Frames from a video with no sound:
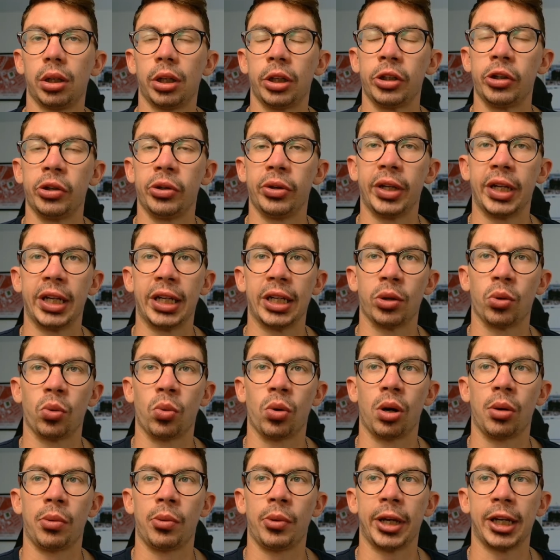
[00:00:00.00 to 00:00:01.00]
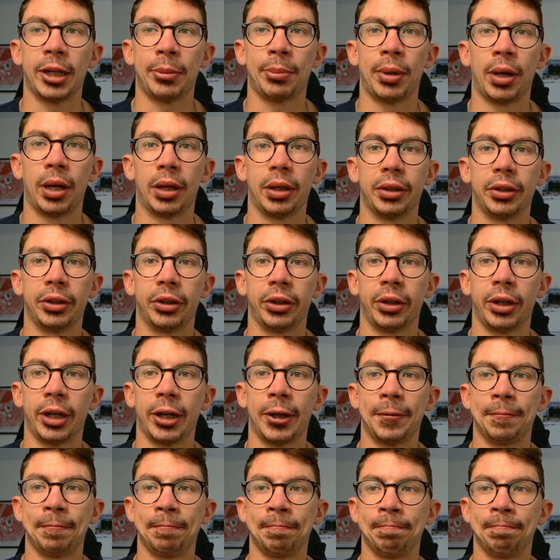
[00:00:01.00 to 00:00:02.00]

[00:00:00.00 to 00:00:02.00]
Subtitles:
You need a 1 week punt, do you?